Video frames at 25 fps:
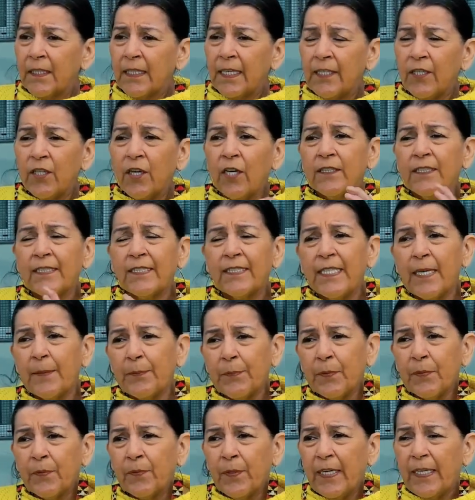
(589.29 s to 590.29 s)
and not
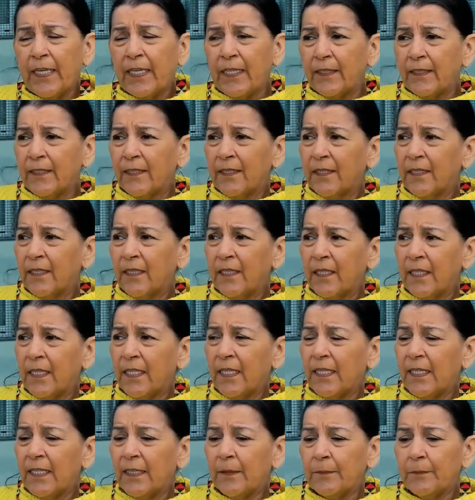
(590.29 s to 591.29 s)
separate
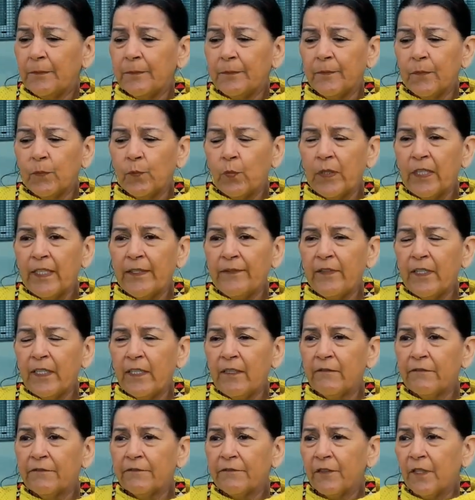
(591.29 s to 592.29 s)

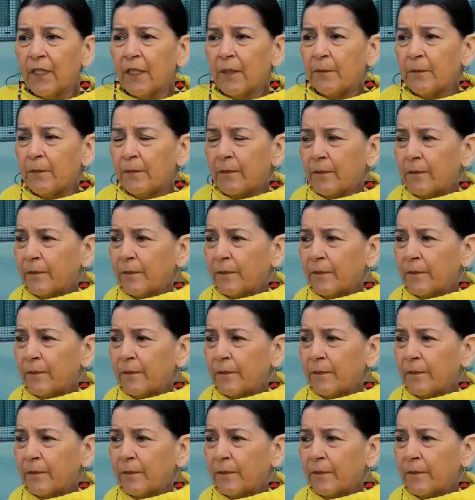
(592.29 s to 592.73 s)
weaving from sort